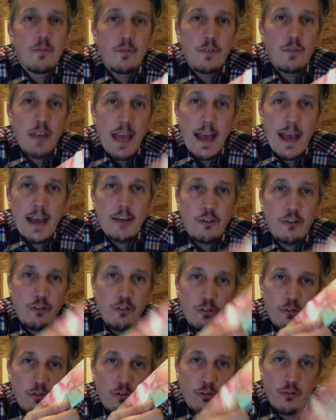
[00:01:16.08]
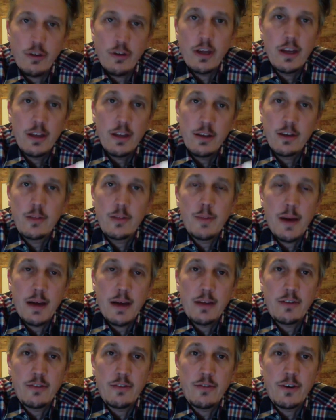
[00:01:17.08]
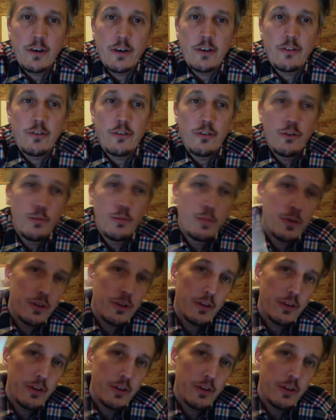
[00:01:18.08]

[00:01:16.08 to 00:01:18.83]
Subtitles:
cash straight into the pockets of artists. So you put the